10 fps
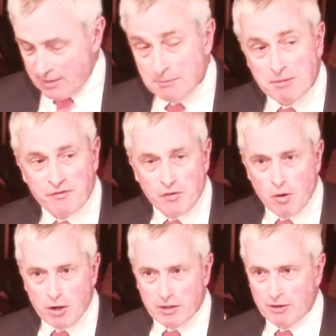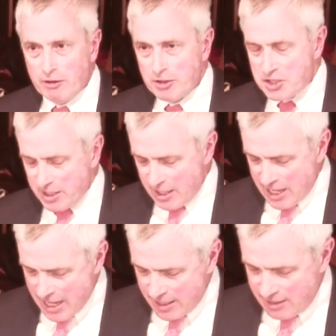Before lurching
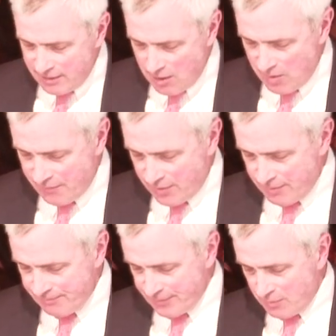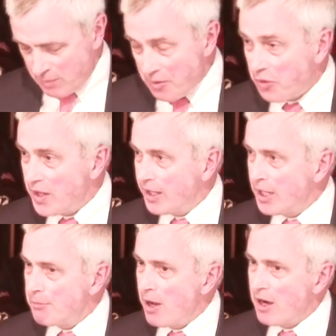ahead, however, and when thinking
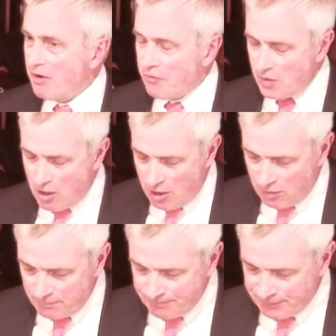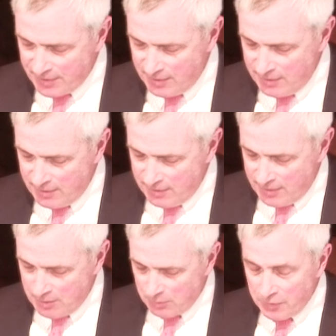about our fall,
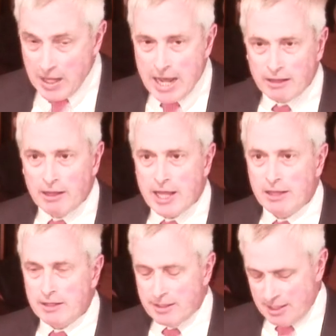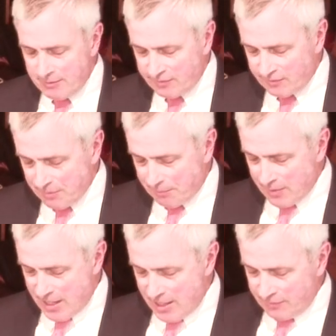it will not likely come as a
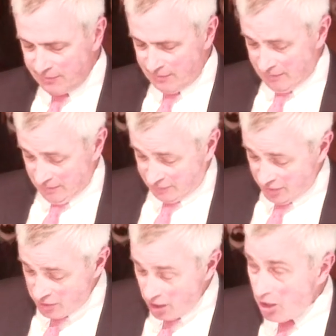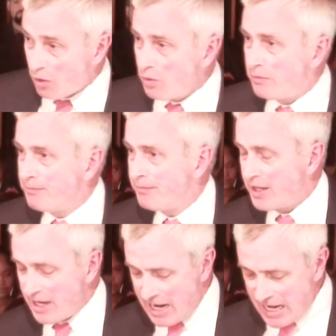surprise to know
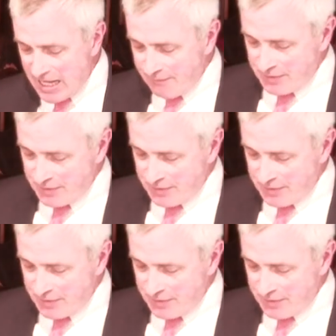that I have